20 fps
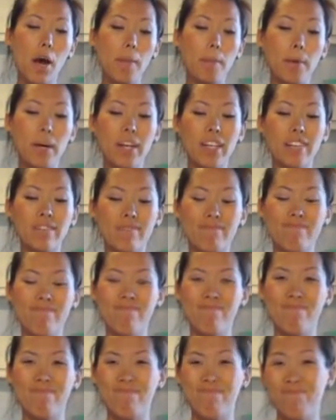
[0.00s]
But
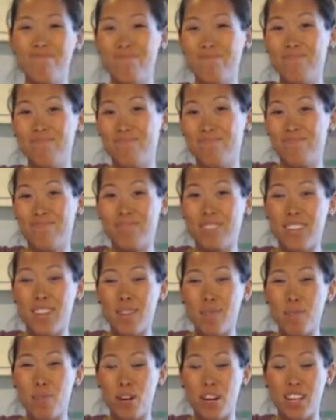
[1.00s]

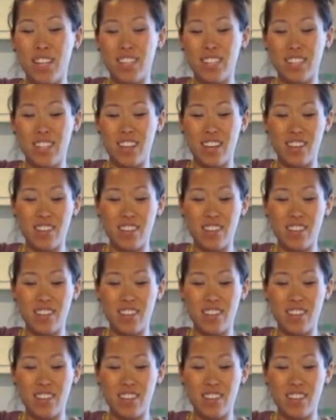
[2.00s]
I'm pregnant.